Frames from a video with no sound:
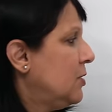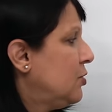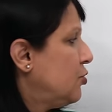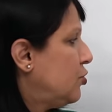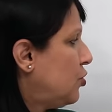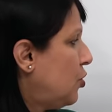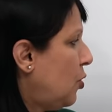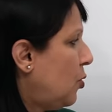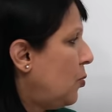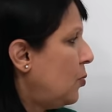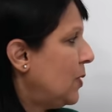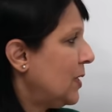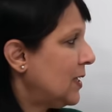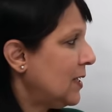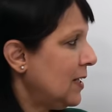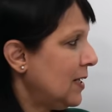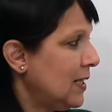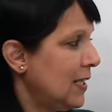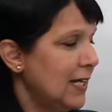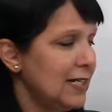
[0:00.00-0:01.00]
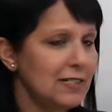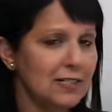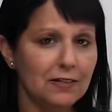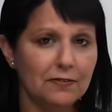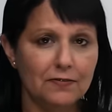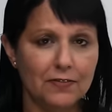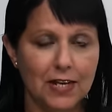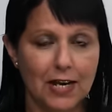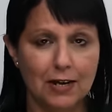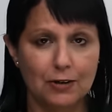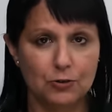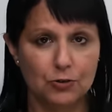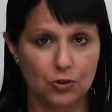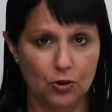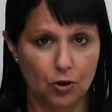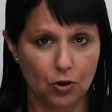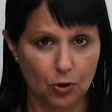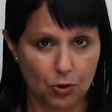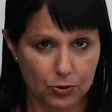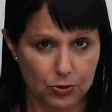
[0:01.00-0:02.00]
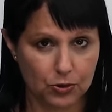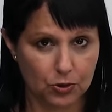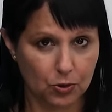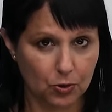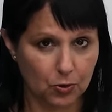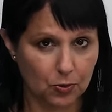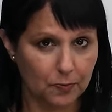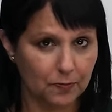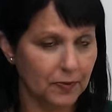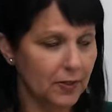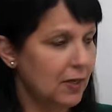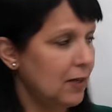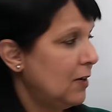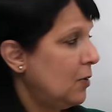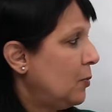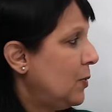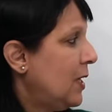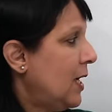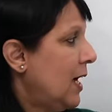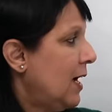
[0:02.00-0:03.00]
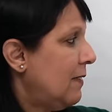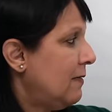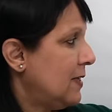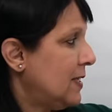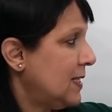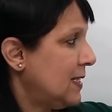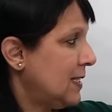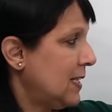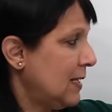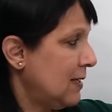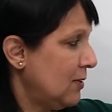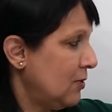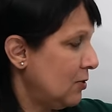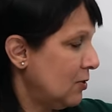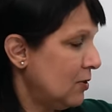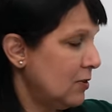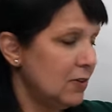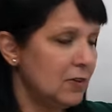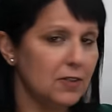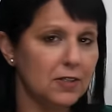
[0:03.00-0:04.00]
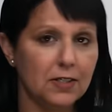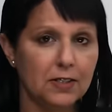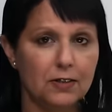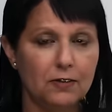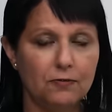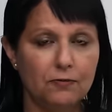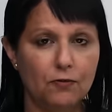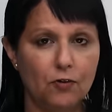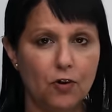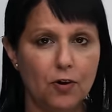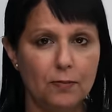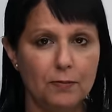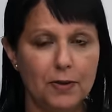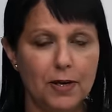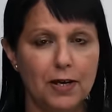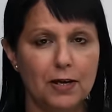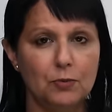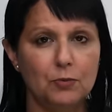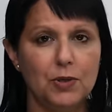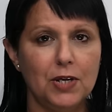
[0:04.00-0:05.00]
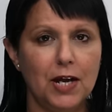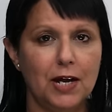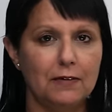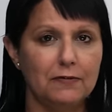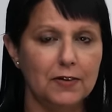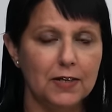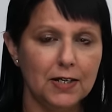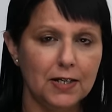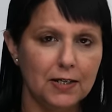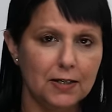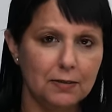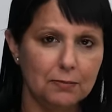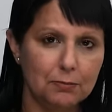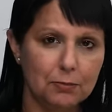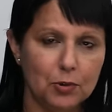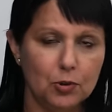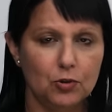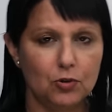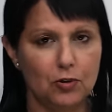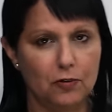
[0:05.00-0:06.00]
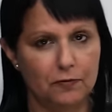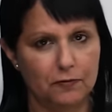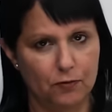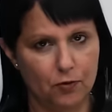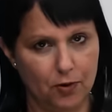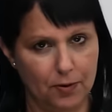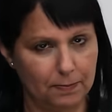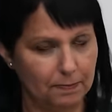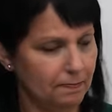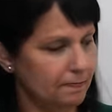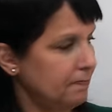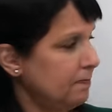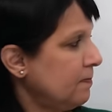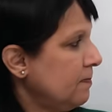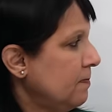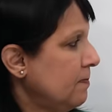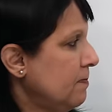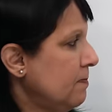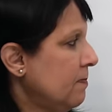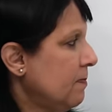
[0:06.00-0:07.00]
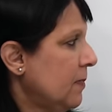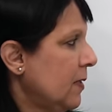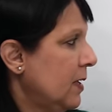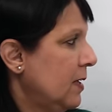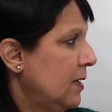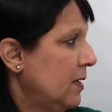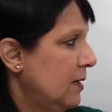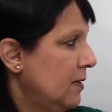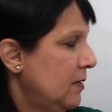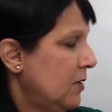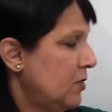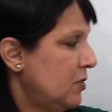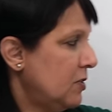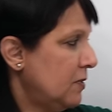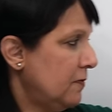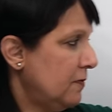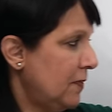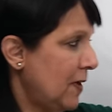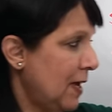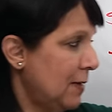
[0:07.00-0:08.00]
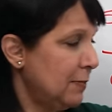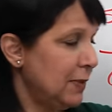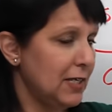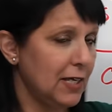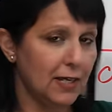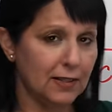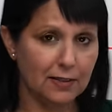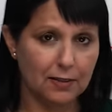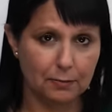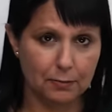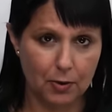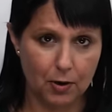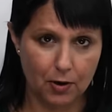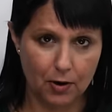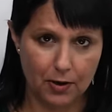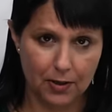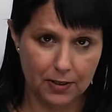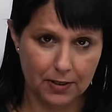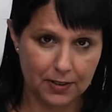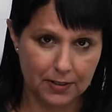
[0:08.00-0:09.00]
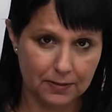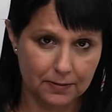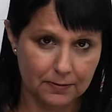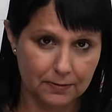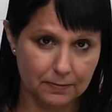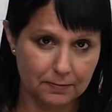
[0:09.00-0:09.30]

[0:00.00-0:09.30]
So with collective nouns also, we have a singular form and we have a plural form. There's a family at the park